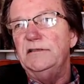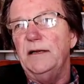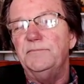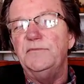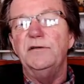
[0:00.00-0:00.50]

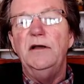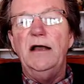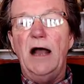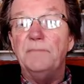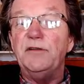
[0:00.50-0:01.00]
up to
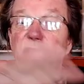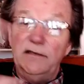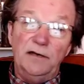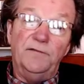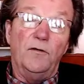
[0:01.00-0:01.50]

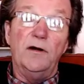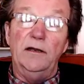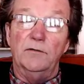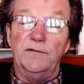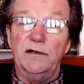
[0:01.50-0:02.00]

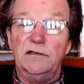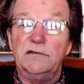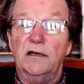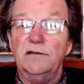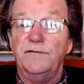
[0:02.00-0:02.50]
1940, when things
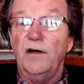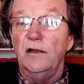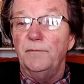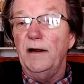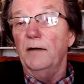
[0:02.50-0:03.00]
started to
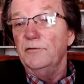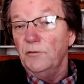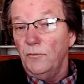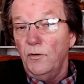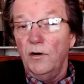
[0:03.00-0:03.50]
fall apart with
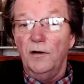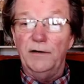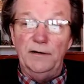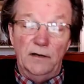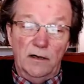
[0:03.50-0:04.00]
the war
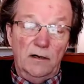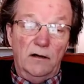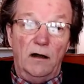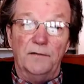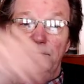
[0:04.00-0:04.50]
and
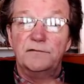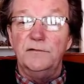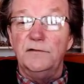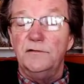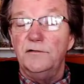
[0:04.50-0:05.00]
all the
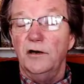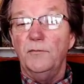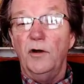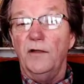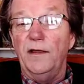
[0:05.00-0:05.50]

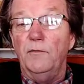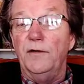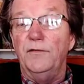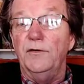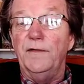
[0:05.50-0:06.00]
turmoil they
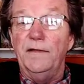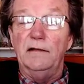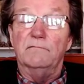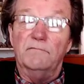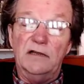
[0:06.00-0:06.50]
went through, and then they
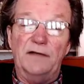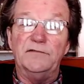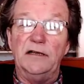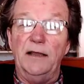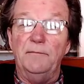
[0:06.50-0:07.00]
left
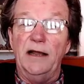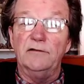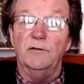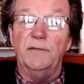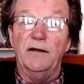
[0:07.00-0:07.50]
and came back
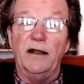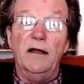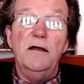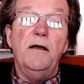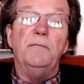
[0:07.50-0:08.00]
to America.
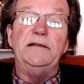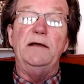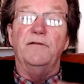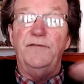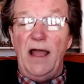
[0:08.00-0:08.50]
But they
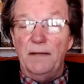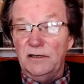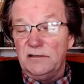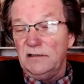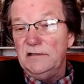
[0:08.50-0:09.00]
were
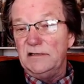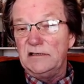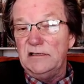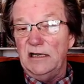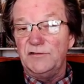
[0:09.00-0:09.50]
fabulously
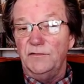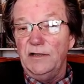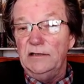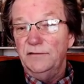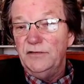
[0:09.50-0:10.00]
successful.
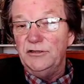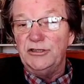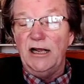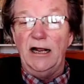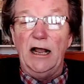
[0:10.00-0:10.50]
They lived in
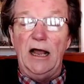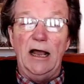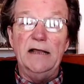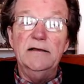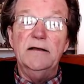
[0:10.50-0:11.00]

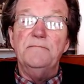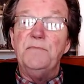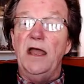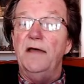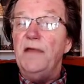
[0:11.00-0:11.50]
Shanghai,
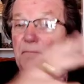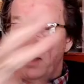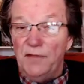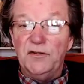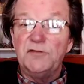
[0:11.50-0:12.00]
and they
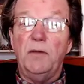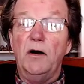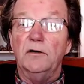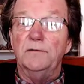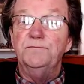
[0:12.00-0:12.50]
bought this
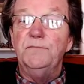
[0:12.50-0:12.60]
bowl.